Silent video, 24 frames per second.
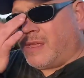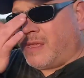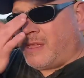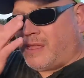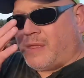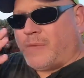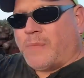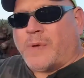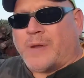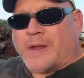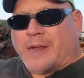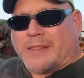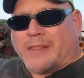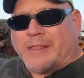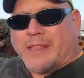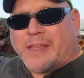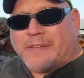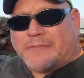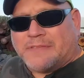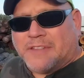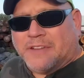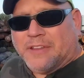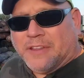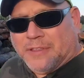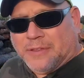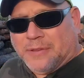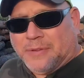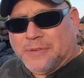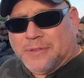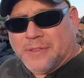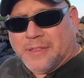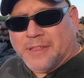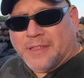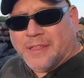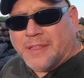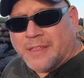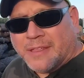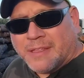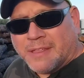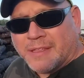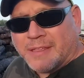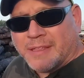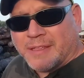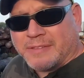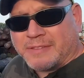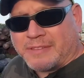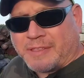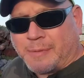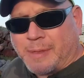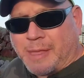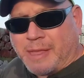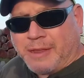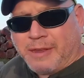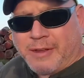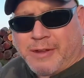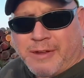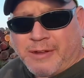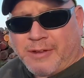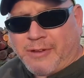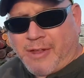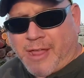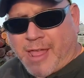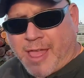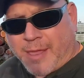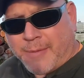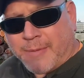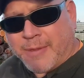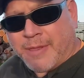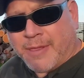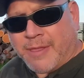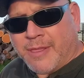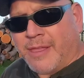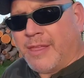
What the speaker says: And what I'd love to do is come out here and grab